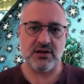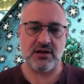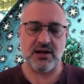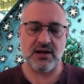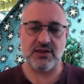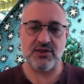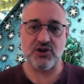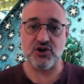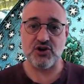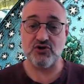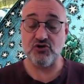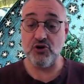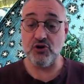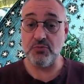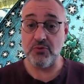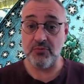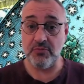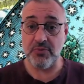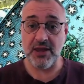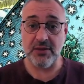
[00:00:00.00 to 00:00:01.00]
and the
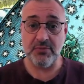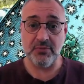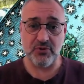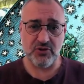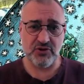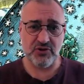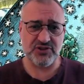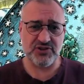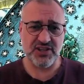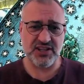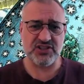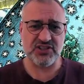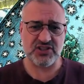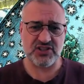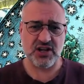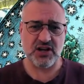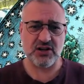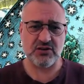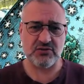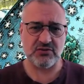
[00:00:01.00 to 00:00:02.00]
group of people that did
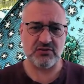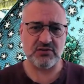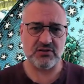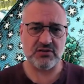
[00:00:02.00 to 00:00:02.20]
so,